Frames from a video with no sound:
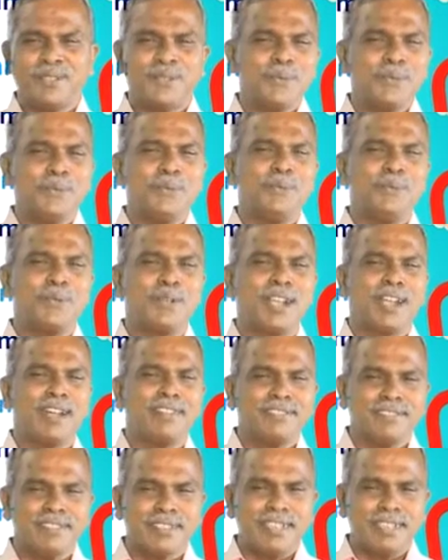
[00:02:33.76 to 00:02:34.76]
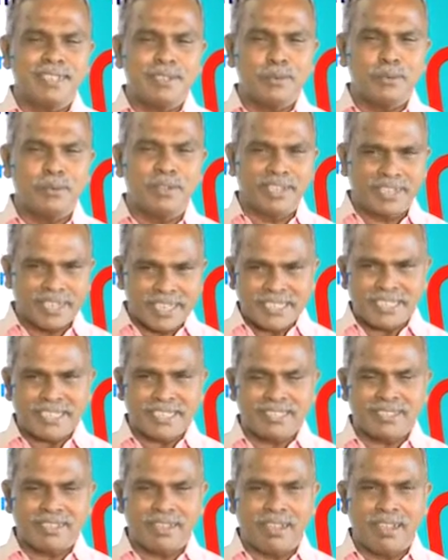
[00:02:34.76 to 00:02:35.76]
2 consecutive
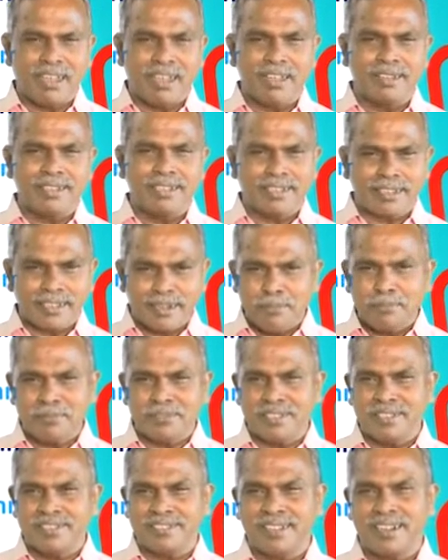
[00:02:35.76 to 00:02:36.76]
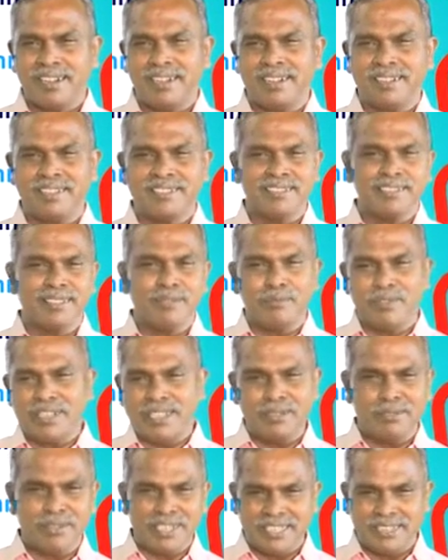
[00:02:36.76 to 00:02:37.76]
crests or trubs is called as the
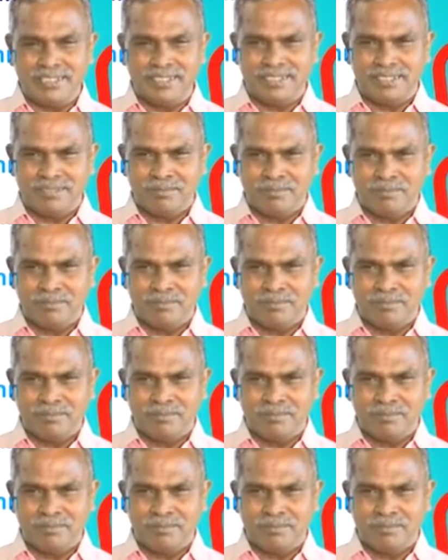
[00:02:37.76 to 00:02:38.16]
wavelength.